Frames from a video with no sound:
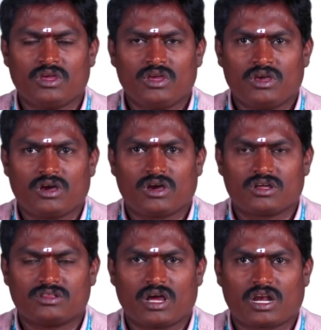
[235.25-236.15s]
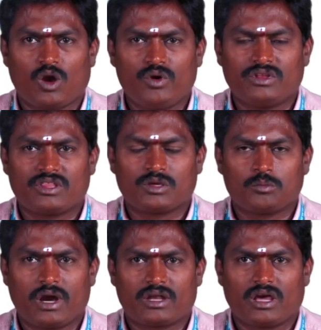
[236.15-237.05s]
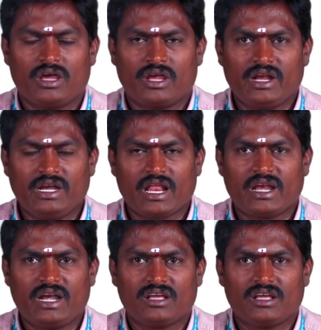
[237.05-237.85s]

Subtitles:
The cloud is nothing but internet.